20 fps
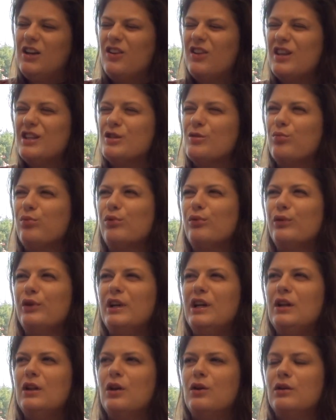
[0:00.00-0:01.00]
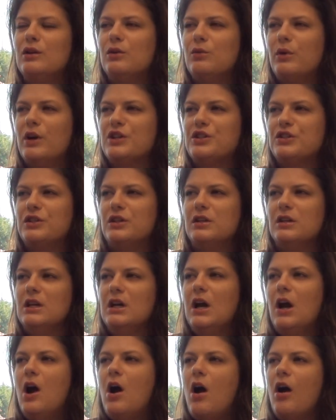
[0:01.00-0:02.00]
That's a pretty loaded question.
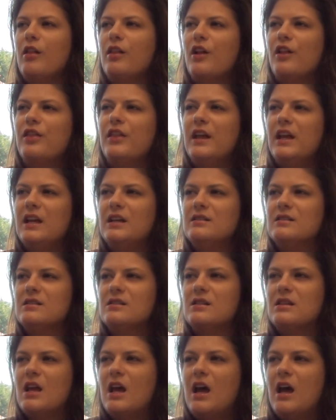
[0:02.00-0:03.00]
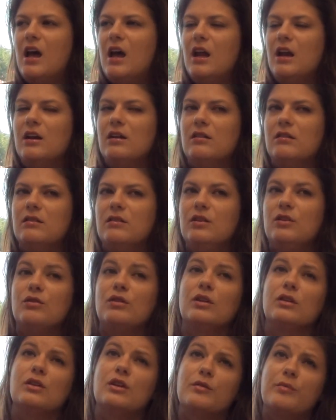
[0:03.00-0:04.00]
Are there things that you
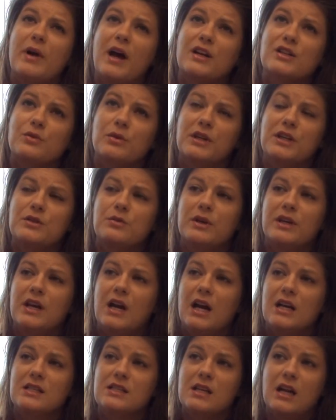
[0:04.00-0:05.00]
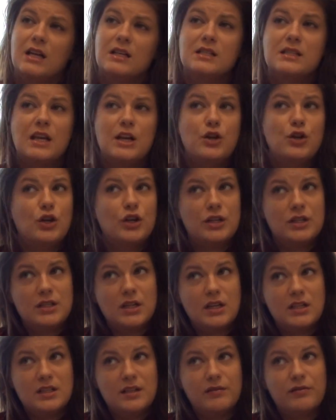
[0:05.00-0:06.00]
can look back 20/20 hindsight and say you could have
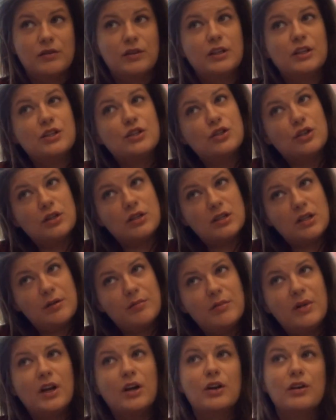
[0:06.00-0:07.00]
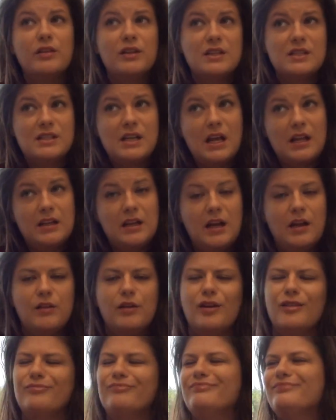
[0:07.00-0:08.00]
done differently, should have done better, this, that, and the other?